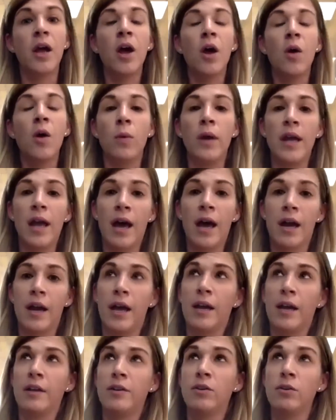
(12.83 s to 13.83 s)
we had
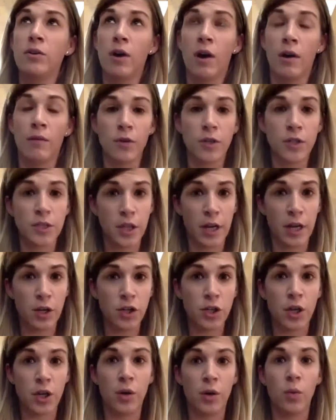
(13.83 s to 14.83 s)
a
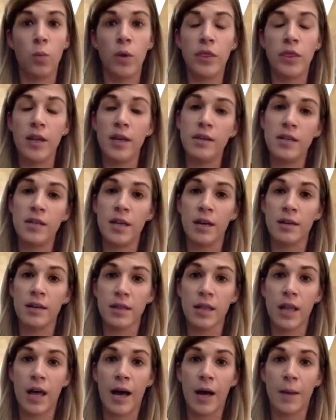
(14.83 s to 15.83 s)
conversation with ETS
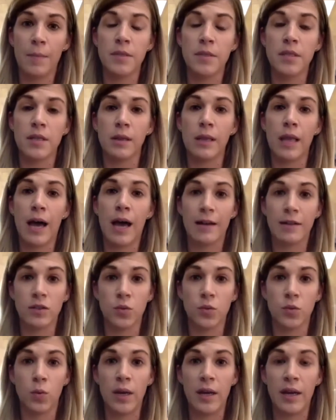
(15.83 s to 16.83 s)
Labs last
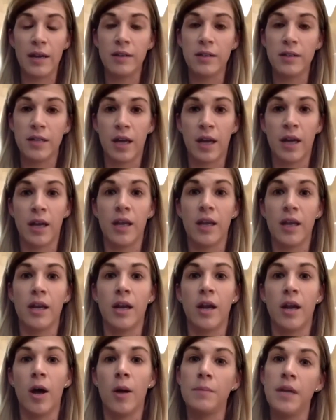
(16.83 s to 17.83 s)
week to kind of get an
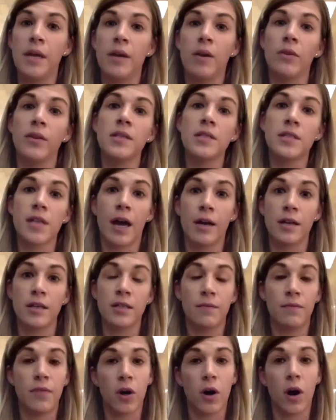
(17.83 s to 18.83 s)
update on the status of
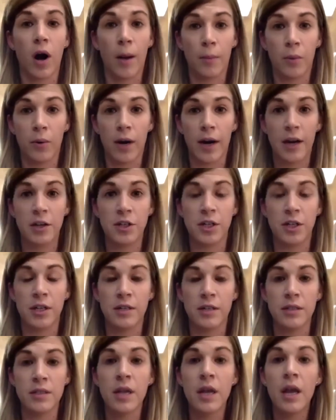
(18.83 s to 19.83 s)
their
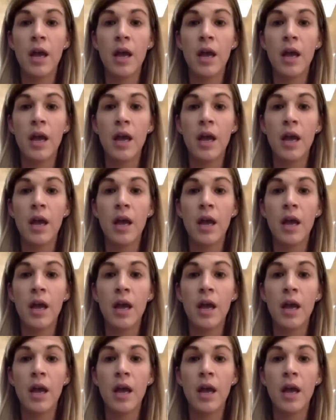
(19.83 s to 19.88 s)
operations.